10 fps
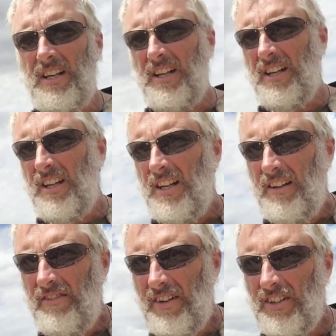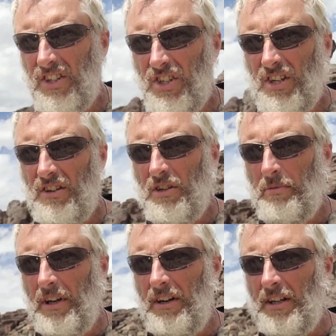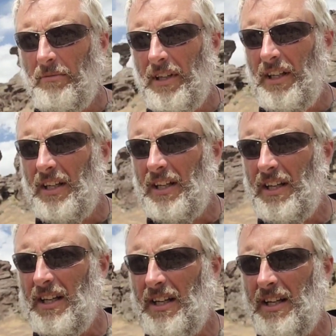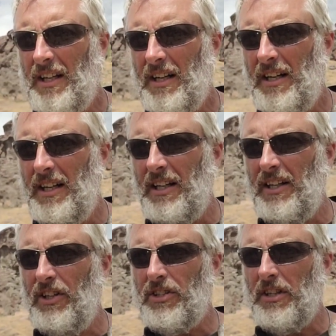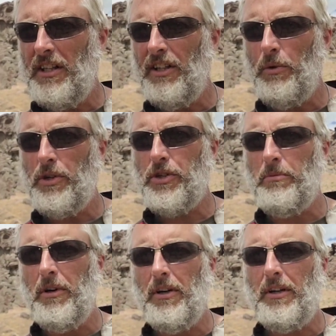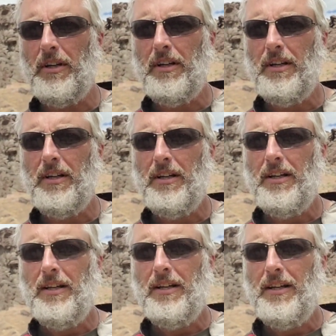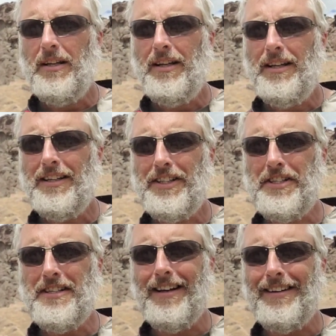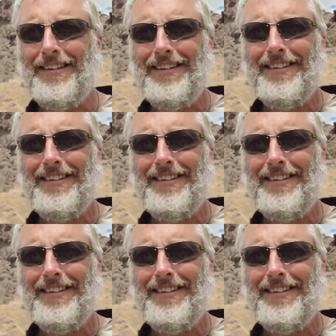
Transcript: If I can show you behind me, looks like a little question mark. Good, isn't it?